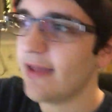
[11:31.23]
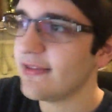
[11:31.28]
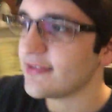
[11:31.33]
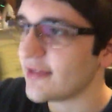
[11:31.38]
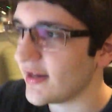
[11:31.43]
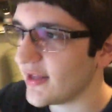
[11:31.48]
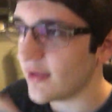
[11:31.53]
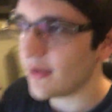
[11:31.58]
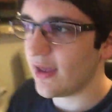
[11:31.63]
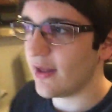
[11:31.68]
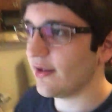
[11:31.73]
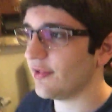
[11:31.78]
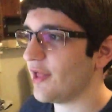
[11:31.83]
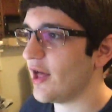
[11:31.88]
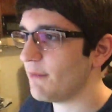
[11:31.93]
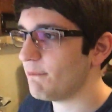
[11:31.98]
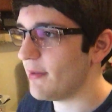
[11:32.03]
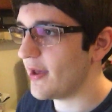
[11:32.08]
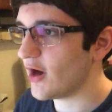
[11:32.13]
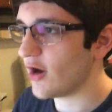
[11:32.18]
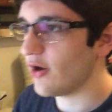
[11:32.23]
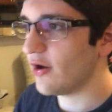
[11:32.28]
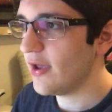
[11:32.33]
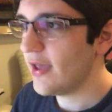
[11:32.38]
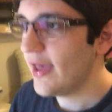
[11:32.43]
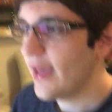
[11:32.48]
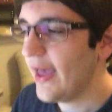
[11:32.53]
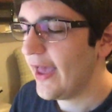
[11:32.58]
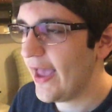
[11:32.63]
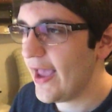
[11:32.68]
It's going to get a lot better,
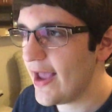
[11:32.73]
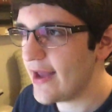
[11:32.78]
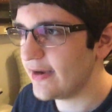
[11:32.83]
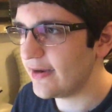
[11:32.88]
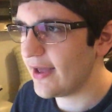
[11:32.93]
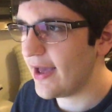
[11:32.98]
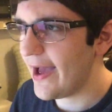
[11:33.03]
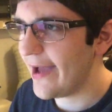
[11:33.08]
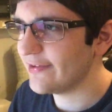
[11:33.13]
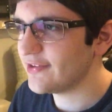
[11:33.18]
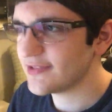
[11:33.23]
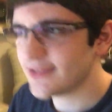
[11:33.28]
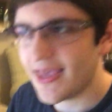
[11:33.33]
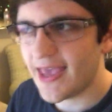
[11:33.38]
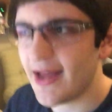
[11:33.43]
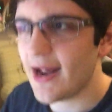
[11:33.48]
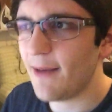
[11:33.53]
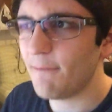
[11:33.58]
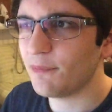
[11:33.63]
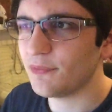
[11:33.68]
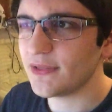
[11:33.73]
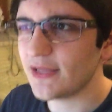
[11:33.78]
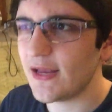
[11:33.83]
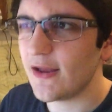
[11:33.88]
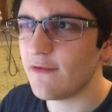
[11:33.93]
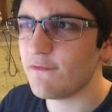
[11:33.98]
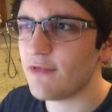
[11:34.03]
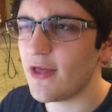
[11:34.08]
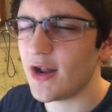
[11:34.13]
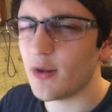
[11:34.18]
and uh, I just cannot
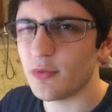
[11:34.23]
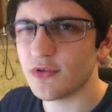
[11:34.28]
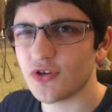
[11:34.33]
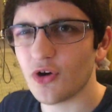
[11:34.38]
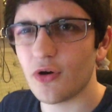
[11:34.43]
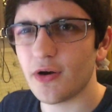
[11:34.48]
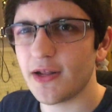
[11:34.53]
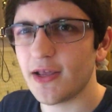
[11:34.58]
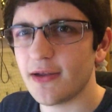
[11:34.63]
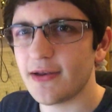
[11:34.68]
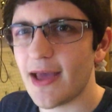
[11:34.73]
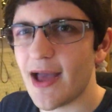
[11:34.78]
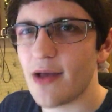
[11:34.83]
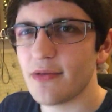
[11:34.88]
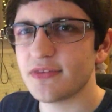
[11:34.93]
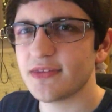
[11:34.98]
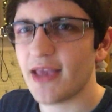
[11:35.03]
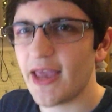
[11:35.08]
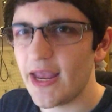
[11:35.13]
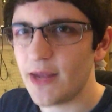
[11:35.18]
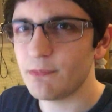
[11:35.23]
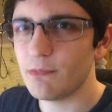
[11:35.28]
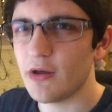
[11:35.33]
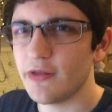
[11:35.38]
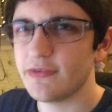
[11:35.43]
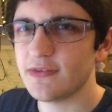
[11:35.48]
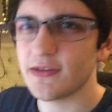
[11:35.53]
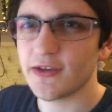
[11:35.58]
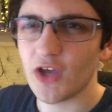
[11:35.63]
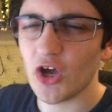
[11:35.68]
believe that it was already announced eight
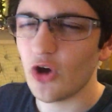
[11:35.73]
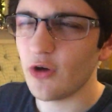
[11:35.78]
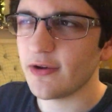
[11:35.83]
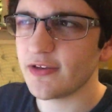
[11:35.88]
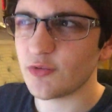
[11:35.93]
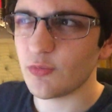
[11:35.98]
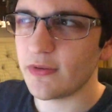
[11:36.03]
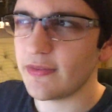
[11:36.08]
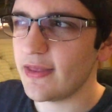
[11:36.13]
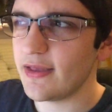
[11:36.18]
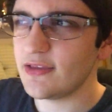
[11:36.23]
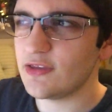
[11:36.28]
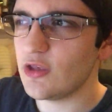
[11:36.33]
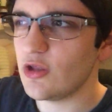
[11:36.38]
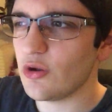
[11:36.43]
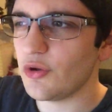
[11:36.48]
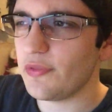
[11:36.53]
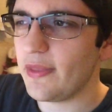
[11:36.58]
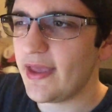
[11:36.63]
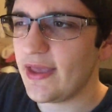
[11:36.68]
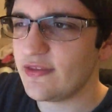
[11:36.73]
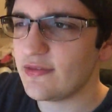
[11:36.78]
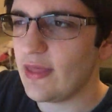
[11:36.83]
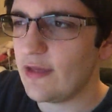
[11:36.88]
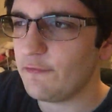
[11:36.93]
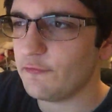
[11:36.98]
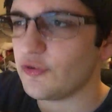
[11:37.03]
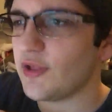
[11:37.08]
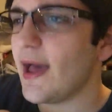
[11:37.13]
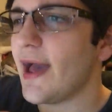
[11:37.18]
months ago. Because when they you know they
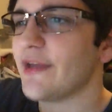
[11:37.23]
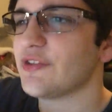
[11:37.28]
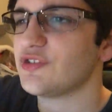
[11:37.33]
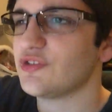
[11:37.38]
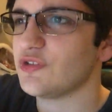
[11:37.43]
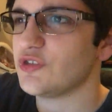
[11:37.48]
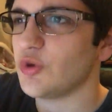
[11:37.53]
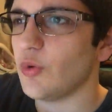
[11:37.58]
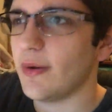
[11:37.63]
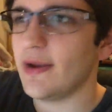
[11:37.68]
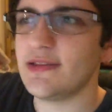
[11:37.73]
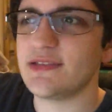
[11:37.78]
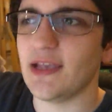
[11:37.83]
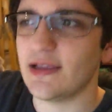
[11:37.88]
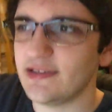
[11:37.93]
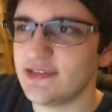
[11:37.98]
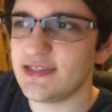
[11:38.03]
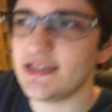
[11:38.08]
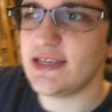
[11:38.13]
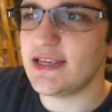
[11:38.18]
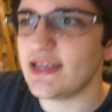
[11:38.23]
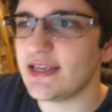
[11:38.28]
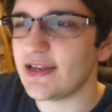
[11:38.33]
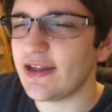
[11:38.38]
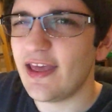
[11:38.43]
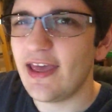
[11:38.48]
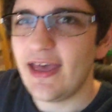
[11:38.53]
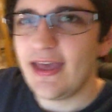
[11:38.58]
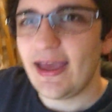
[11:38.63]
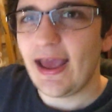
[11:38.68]
they flashed
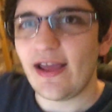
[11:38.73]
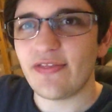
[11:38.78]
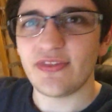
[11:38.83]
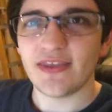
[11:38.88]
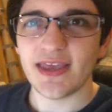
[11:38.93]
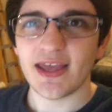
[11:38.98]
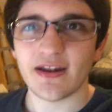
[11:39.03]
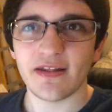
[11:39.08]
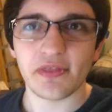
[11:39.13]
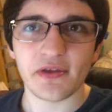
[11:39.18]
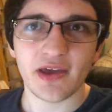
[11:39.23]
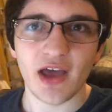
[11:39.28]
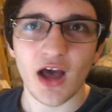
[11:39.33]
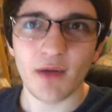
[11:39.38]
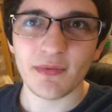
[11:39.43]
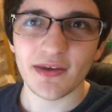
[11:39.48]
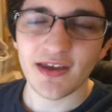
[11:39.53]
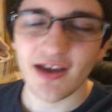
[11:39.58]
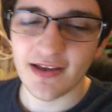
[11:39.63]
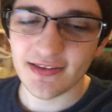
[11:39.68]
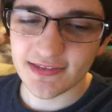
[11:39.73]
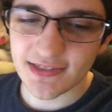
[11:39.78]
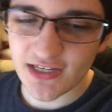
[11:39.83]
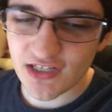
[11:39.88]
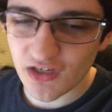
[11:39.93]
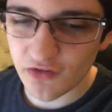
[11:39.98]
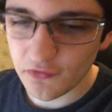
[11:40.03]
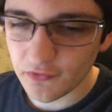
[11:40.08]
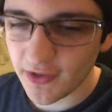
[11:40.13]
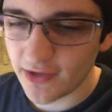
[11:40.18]
2016 at the end of the Comic Con
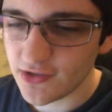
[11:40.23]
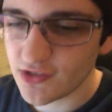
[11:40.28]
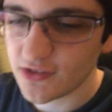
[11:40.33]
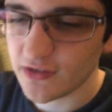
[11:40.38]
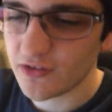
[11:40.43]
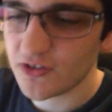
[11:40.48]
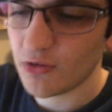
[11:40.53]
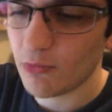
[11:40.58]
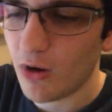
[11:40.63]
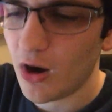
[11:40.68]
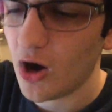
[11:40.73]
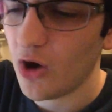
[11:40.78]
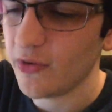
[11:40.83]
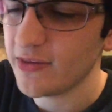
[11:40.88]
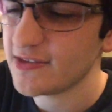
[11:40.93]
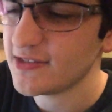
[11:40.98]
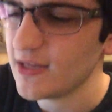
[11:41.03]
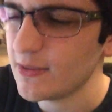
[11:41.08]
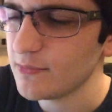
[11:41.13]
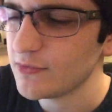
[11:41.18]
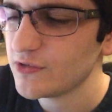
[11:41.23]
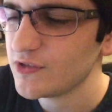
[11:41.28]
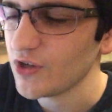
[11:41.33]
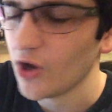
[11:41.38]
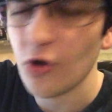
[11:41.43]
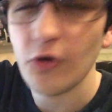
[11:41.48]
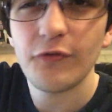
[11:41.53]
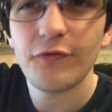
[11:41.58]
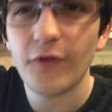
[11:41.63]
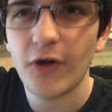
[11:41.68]
teaser for Legends of Tomorrow, it seems
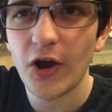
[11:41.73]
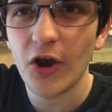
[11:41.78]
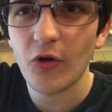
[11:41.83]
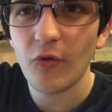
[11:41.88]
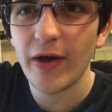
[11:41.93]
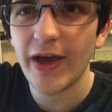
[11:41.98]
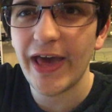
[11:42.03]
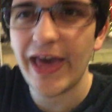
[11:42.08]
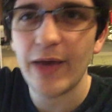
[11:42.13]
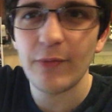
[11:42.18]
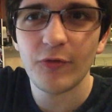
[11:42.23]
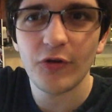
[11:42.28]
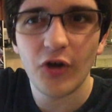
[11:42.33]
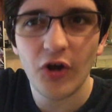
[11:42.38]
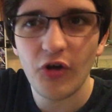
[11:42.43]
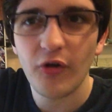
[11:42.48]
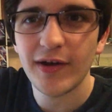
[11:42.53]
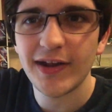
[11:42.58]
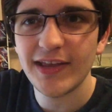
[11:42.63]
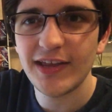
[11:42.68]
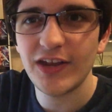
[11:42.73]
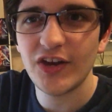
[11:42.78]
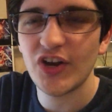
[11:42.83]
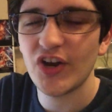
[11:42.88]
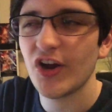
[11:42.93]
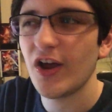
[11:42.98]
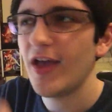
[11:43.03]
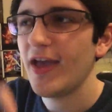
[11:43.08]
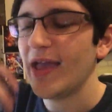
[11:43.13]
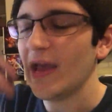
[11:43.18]
so far away, and we're already
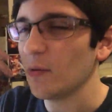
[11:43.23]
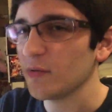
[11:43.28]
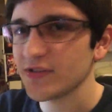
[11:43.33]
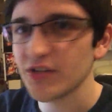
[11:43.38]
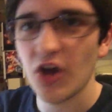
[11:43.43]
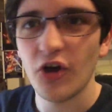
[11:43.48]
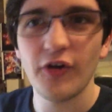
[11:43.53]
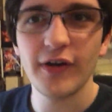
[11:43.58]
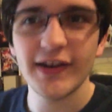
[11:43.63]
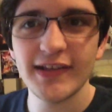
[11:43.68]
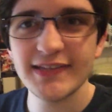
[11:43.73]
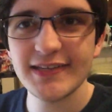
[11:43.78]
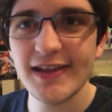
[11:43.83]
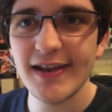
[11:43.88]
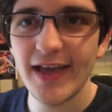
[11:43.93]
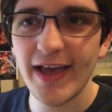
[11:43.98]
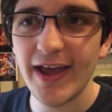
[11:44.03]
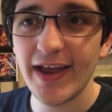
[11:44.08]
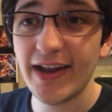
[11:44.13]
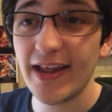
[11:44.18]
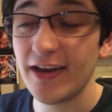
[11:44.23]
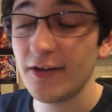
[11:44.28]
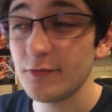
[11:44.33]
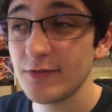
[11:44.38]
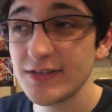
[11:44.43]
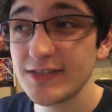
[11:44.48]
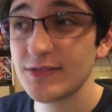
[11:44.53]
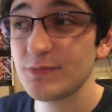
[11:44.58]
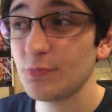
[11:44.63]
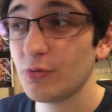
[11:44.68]
here. It was already tonight, and it
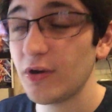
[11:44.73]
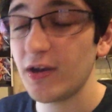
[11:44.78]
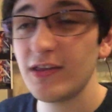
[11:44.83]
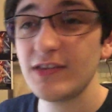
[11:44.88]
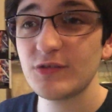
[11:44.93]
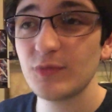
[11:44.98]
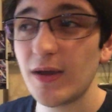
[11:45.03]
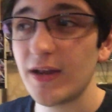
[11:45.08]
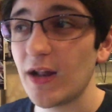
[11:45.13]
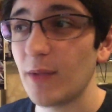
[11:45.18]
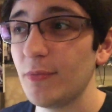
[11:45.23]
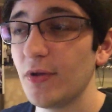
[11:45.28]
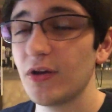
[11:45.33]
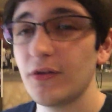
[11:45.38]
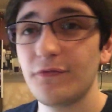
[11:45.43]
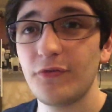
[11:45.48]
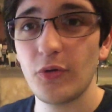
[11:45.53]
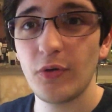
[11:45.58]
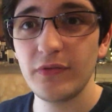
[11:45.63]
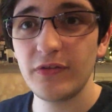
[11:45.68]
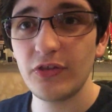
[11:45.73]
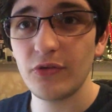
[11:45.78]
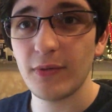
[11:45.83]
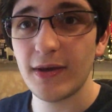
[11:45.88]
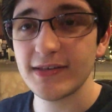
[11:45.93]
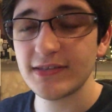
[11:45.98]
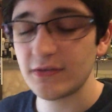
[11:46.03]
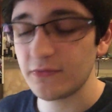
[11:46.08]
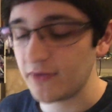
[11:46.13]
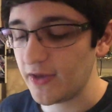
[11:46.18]
was pretty sweet. And I'm looking forward to the
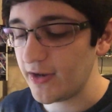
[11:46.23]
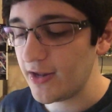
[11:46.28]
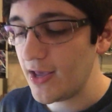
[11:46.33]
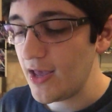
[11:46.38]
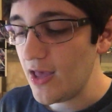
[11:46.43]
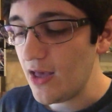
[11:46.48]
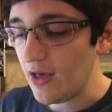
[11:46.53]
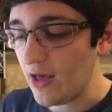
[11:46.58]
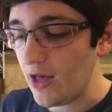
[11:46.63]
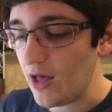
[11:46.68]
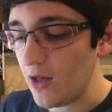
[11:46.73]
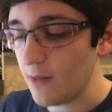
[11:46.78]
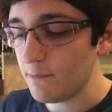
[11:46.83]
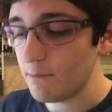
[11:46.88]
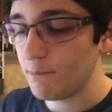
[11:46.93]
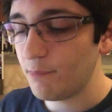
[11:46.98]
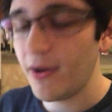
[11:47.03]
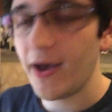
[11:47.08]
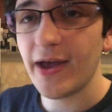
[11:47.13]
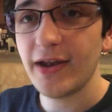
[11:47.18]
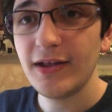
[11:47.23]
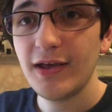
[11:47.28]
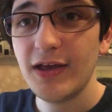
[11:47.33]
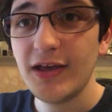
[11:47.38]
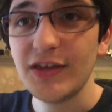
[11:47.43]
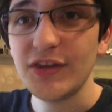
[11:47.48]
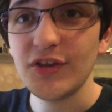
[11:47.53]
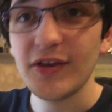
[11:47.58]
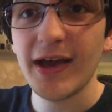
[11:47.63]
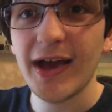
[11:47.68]
rest of it. Um, but
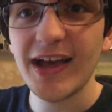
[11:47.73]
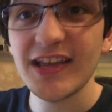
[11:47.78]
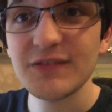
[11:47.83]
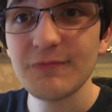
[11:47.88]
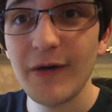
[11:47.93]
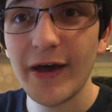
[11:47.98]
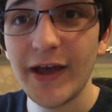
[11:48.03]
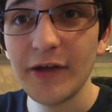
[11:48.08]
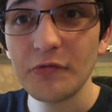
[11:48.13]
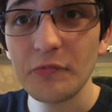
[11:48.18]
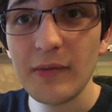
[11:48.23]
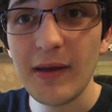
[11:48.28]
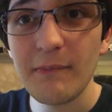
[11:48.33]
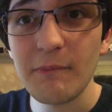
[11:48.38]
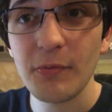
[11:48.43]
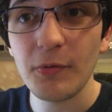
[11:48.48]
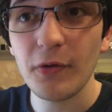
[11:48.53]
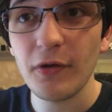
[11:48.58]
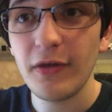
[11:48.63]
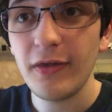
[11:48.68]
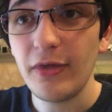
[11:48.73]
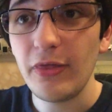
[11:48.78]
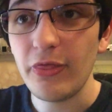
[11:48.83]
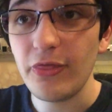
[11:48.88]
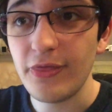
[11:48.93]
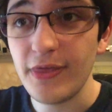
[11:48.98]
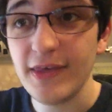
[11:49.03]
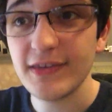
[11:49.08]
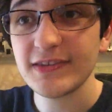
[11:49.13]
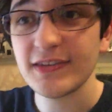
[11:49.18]
you guys might remember
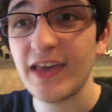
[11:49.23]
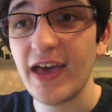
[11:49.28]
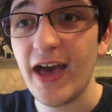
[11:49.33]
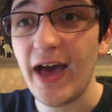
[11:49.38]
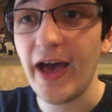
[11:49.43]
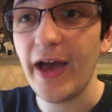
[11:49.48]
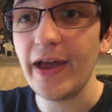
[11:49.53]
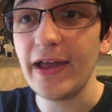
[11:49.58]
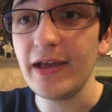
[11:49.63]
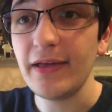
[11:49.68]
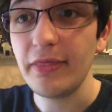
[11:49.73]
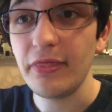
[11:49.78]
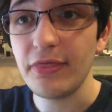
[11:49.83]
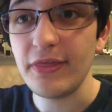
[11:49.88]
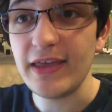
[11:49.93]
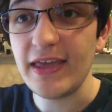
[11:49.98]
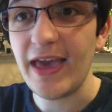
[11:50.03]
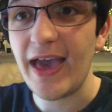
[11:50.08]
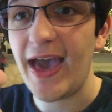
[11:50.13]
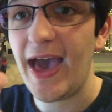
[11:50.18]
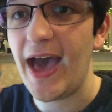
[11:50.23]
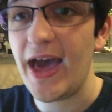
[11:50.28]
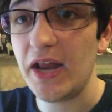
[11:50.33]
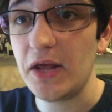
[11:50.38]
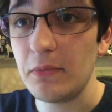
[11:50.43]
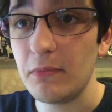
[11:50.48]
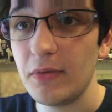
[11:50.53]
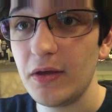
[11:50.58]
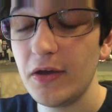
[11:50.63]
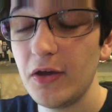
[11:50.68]
this guy, the
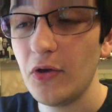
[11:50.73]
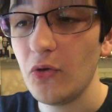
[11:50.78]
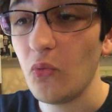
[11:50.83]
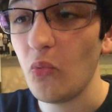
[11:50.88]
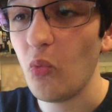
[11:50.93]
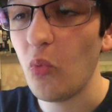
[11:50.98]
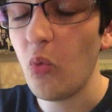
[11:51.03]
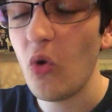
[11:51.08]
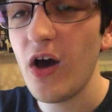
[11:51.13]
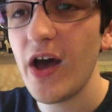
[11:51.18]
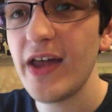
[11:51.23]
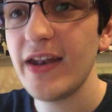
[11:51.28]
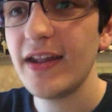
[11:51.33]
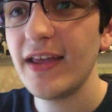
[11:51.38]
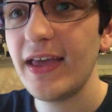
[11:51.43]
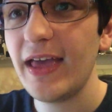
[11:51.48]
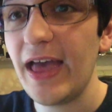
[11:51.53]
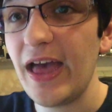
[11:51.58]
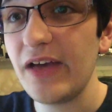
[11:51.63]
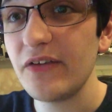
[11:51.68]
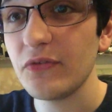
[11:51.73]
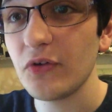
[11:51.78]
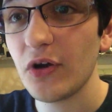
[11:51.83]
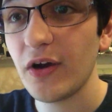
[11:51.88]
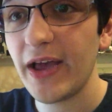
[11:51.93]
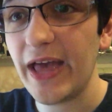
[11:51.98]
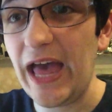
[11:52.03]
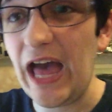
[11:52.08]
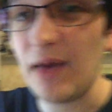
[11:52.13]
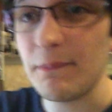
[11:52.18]
Atom whatever
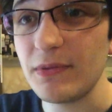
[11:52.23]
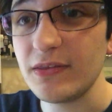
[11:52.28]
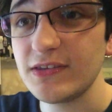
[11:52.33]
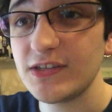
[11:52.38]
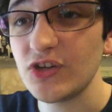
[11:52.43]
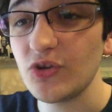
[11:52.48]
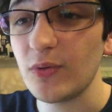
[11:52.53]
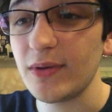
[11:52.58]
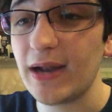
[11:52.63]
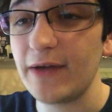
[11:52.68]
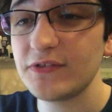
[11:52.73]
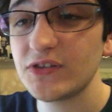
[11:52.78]
happened to it.